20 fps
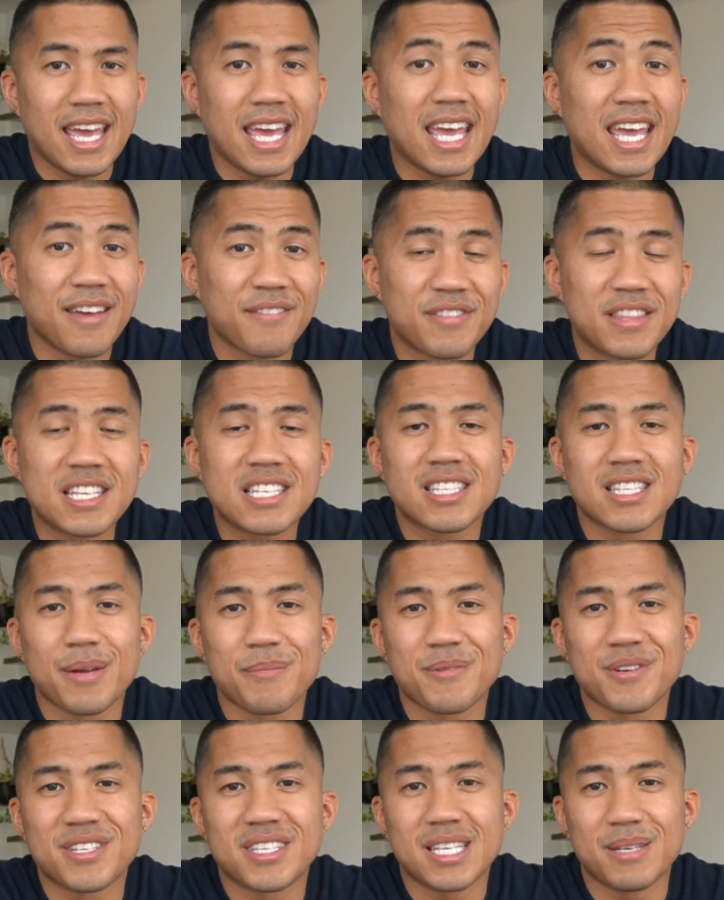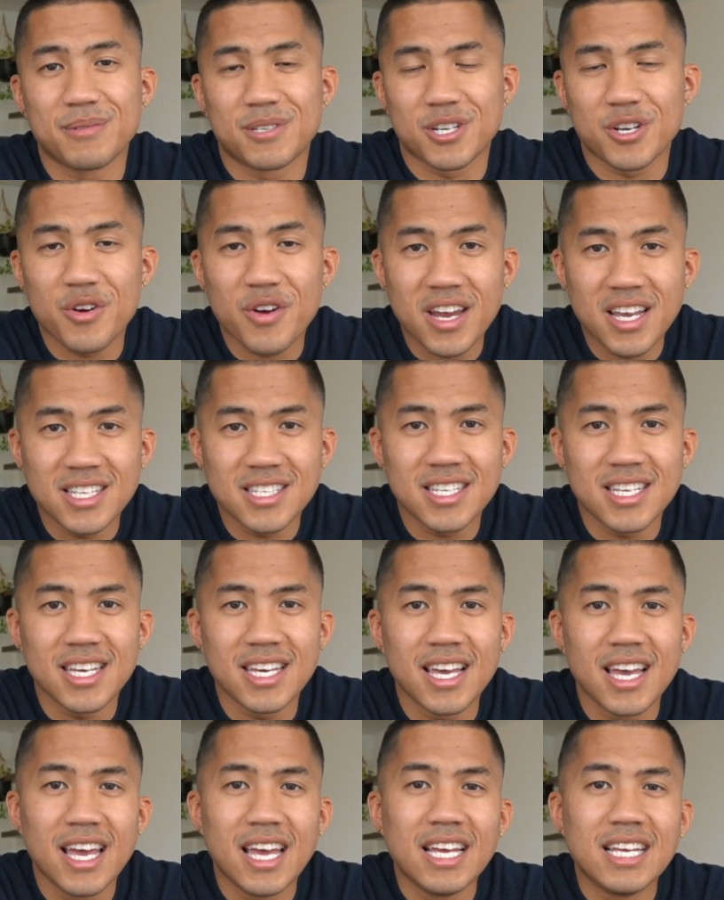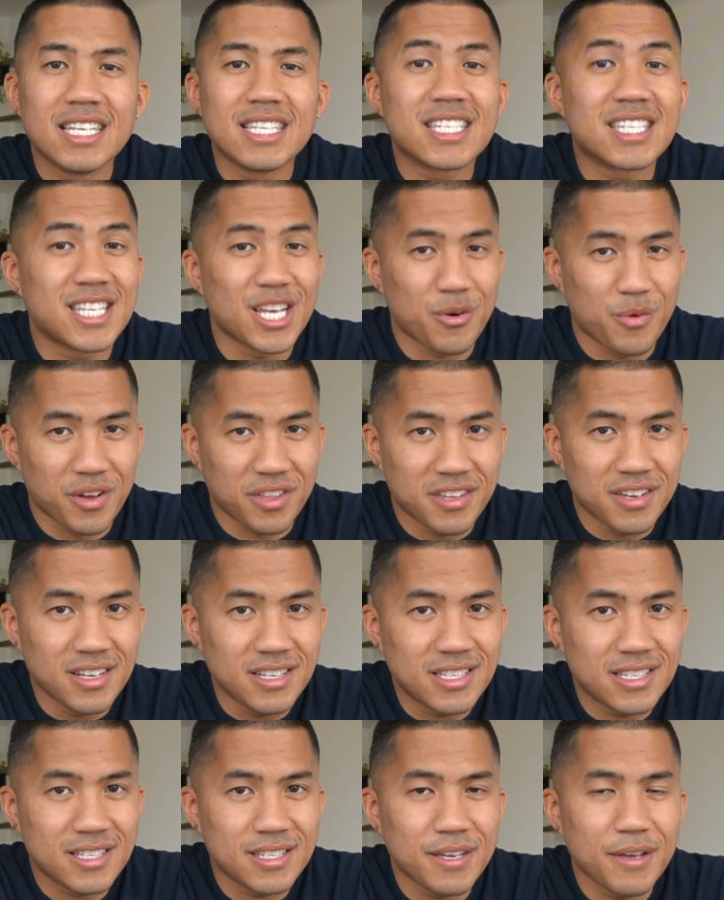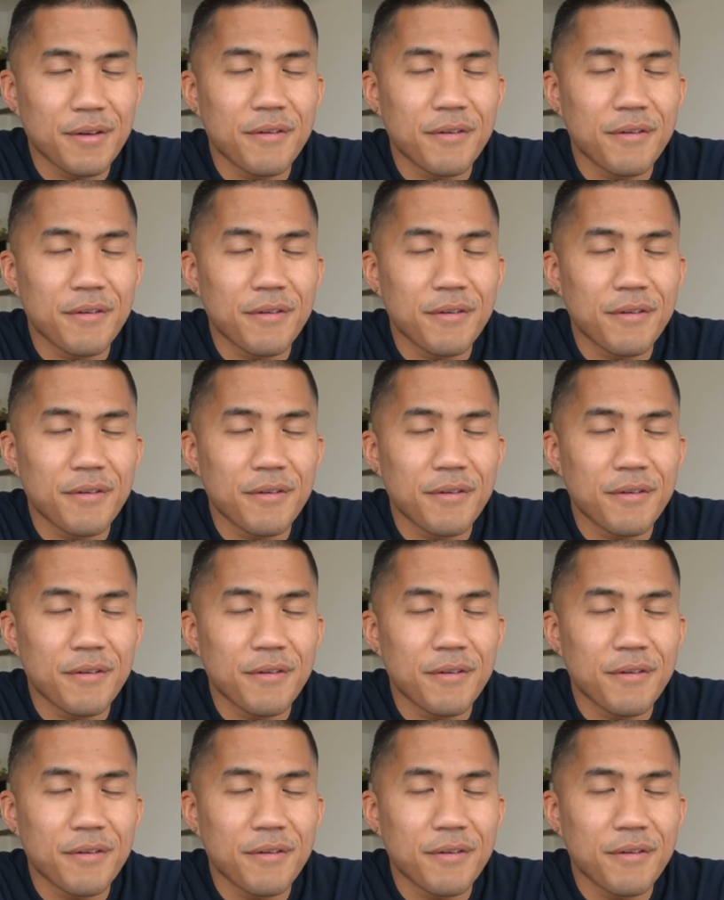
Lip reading: if this number seems crazy, stick with us.